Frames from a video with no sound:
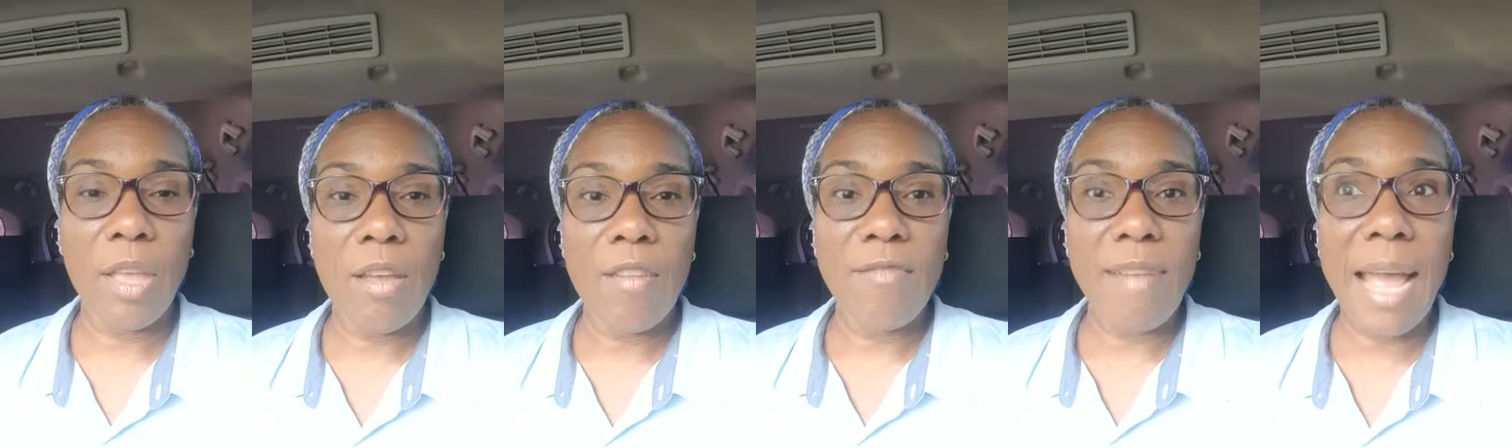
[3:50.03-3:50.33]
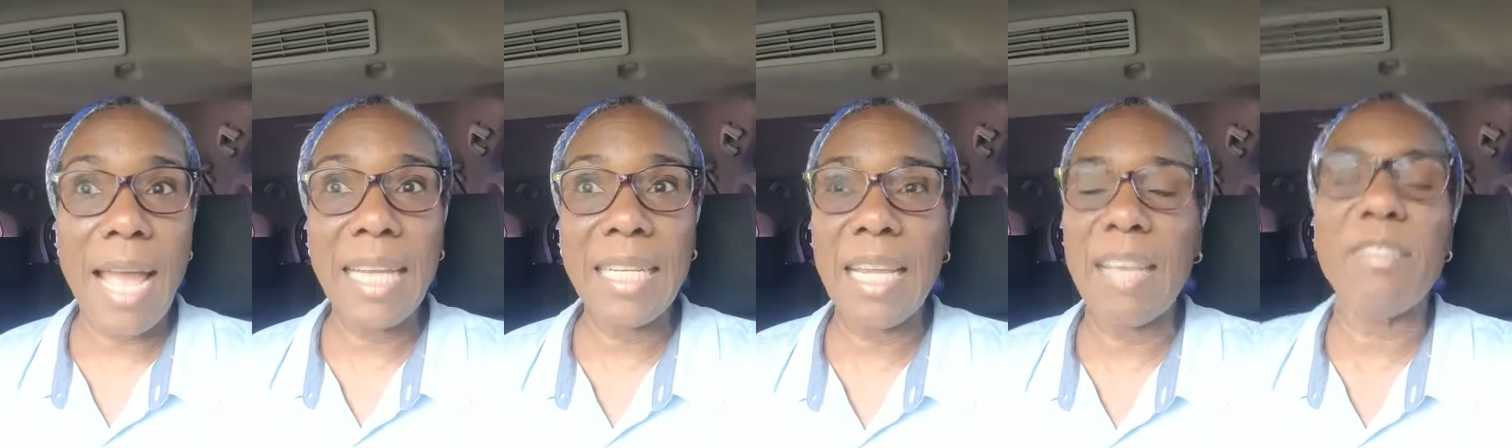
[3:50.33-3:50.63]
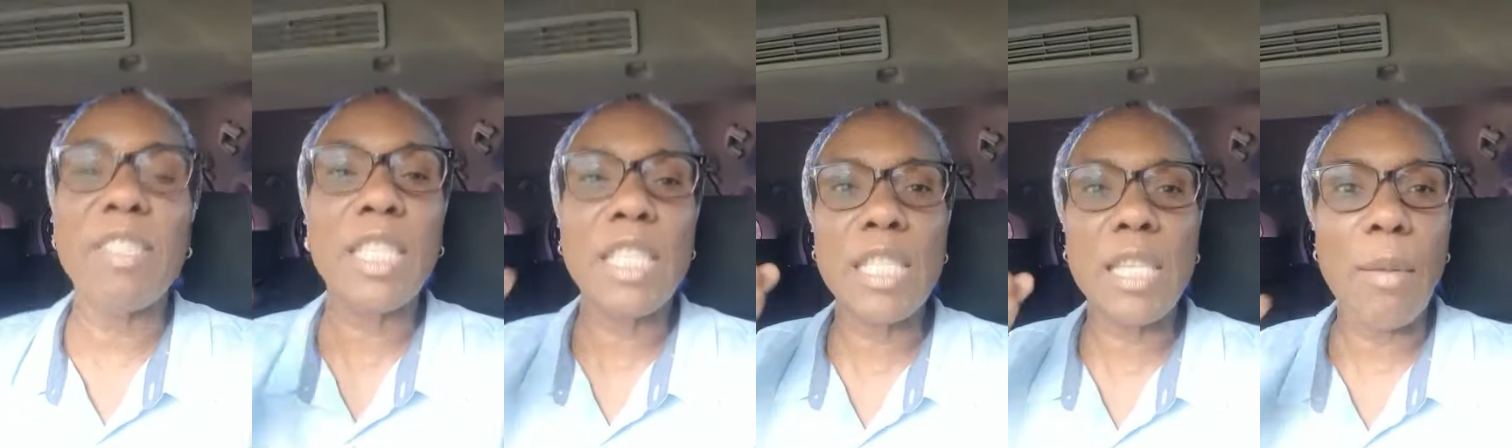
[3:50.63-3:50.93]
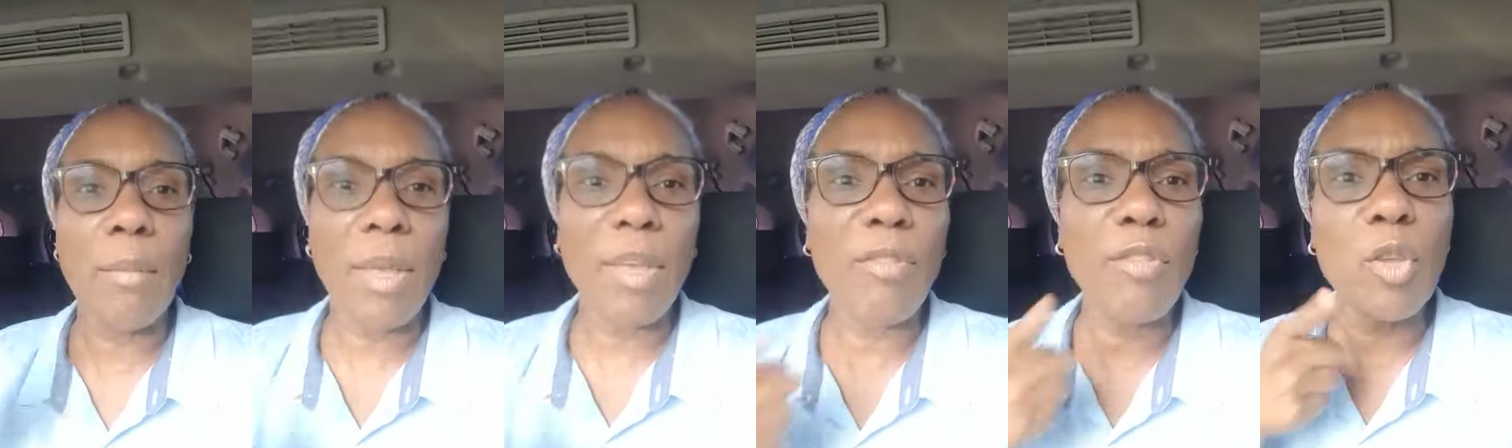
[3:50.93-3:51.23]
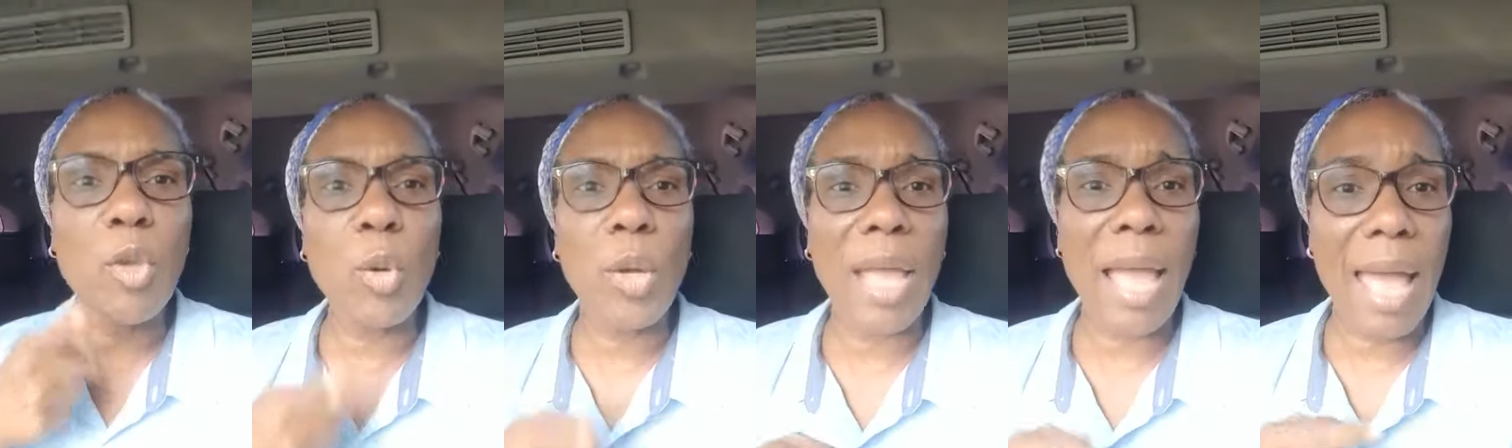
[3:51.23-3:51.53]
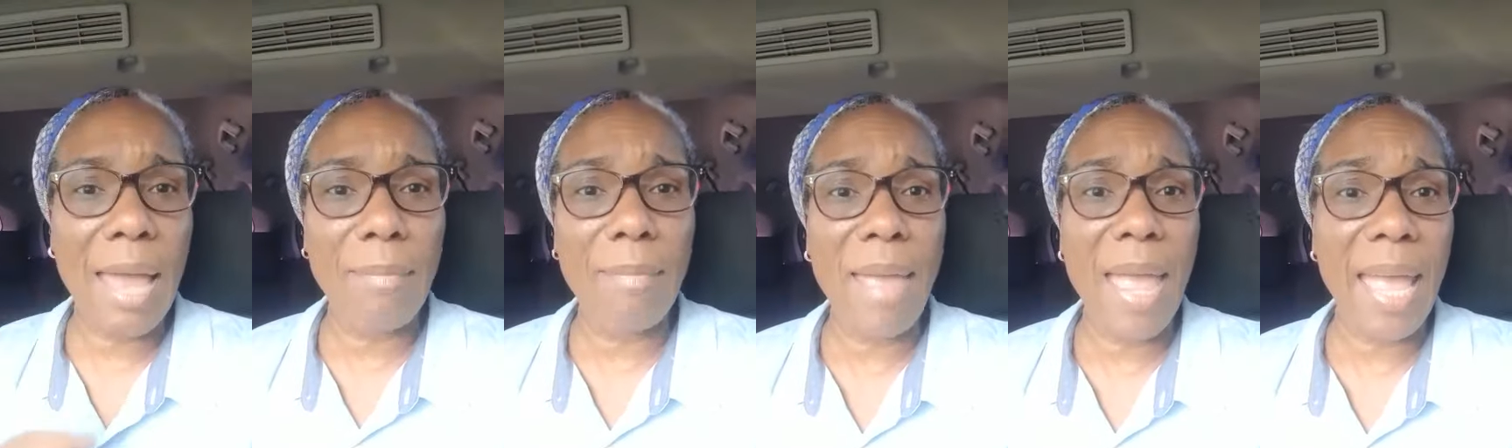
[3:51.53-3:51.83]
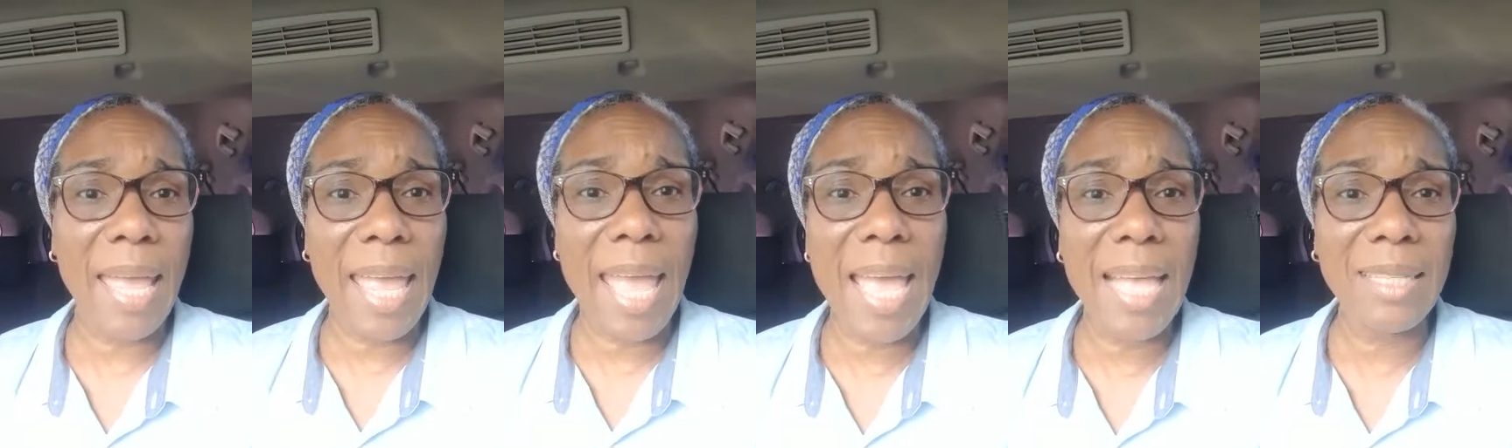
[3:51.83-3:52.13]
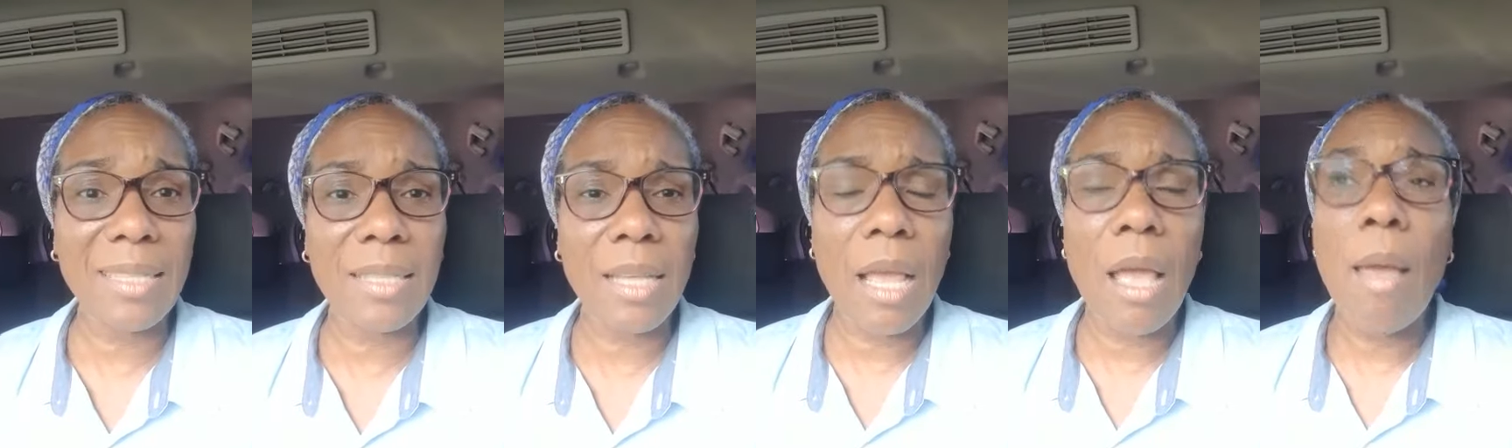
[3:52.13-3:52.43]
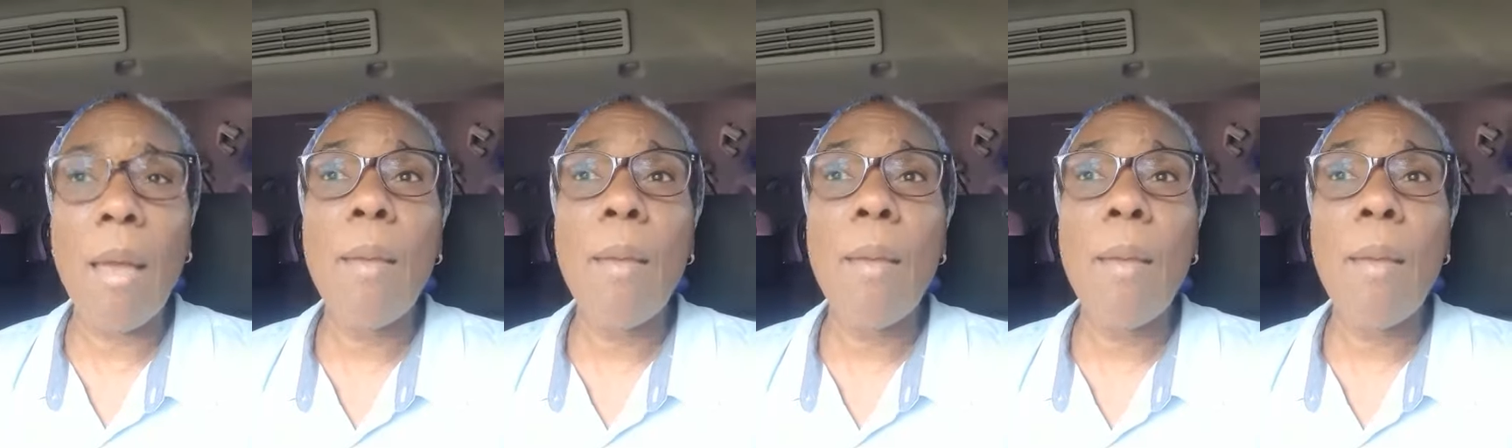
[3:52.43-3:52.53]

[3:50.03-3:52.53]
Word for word: Right? If some if you can make it,